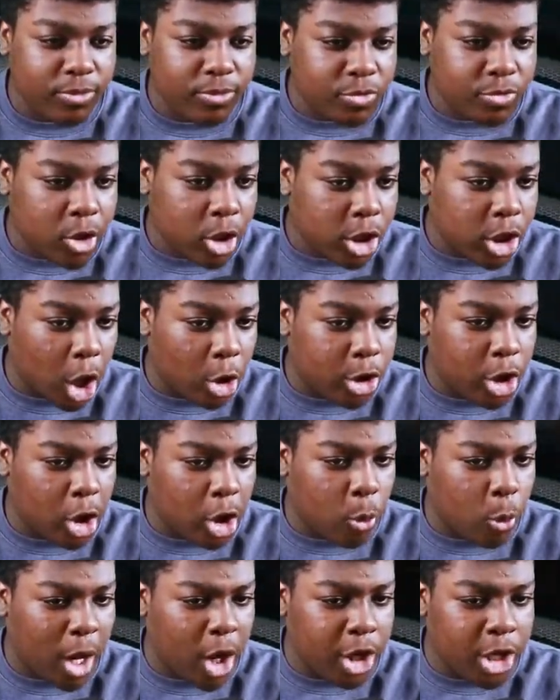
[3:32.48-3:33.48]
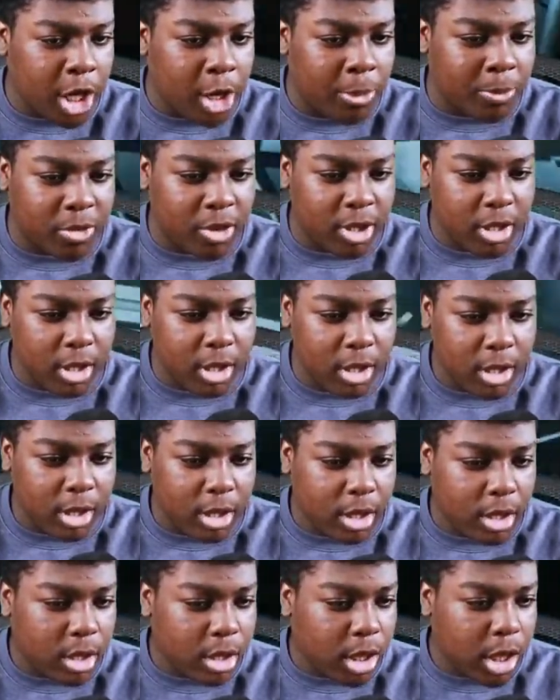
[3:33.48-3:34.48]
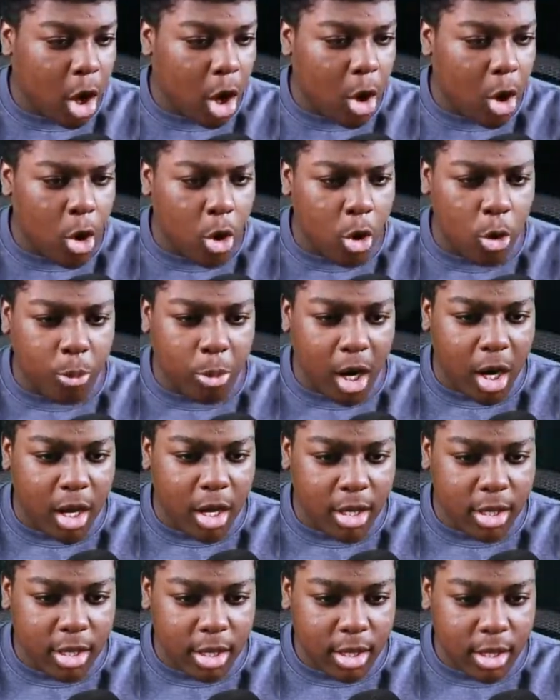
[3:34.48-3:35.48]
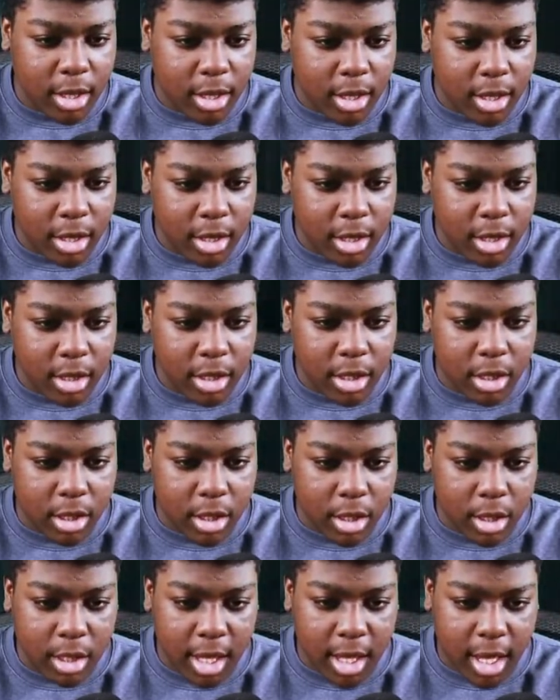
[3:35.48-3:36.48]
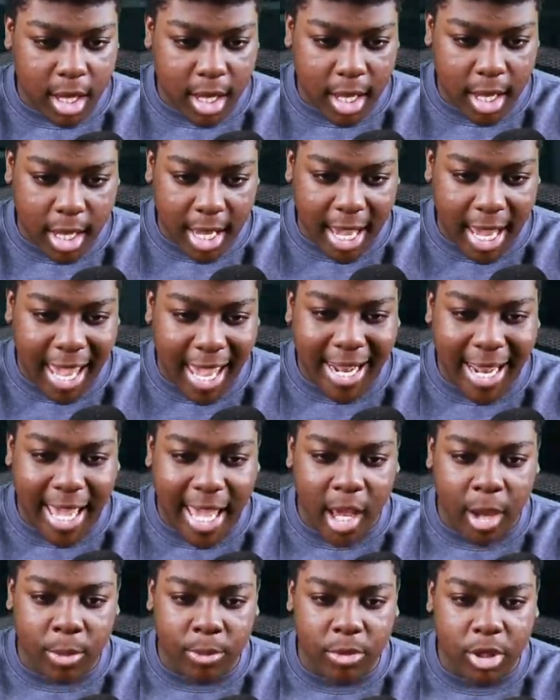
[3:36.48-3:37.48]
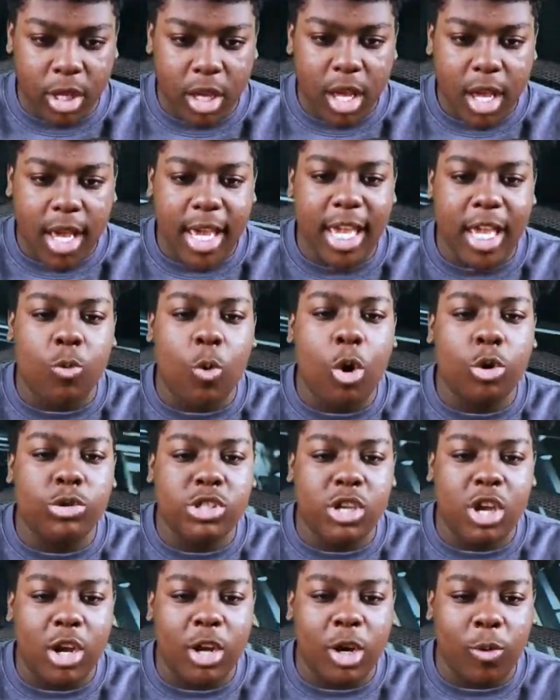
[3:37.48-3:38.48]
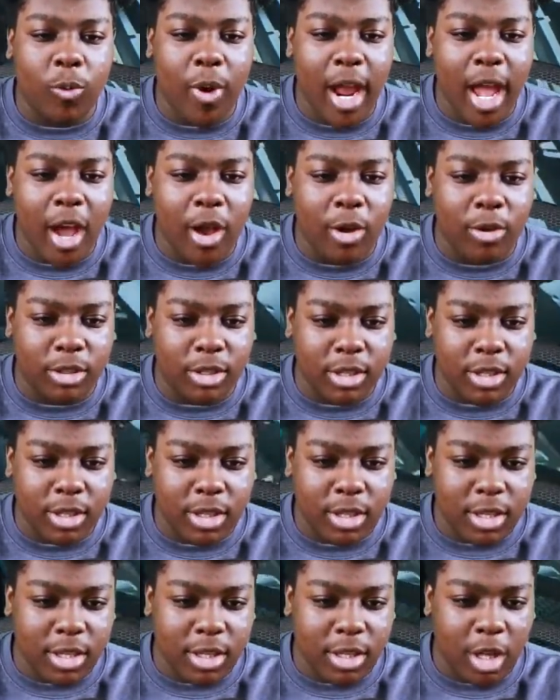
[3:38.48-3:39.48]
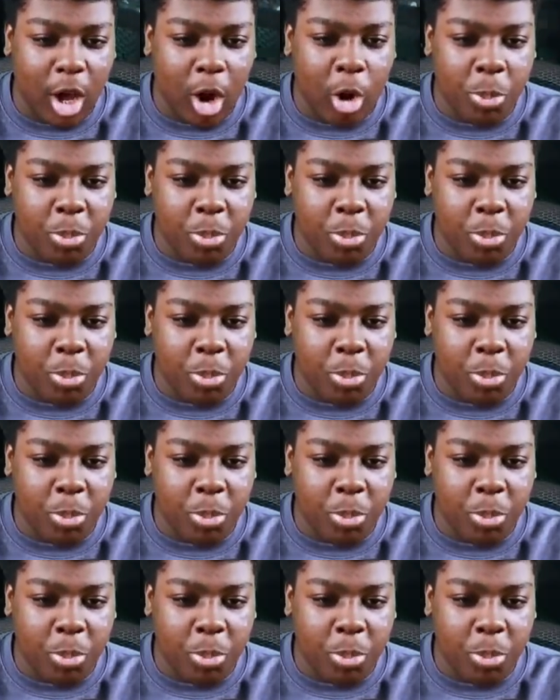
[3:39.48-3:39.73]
Yo, yo, William. Yeah. You got yo, too much bruh. dip on your chip. Hit him. He won't turn around. Nope.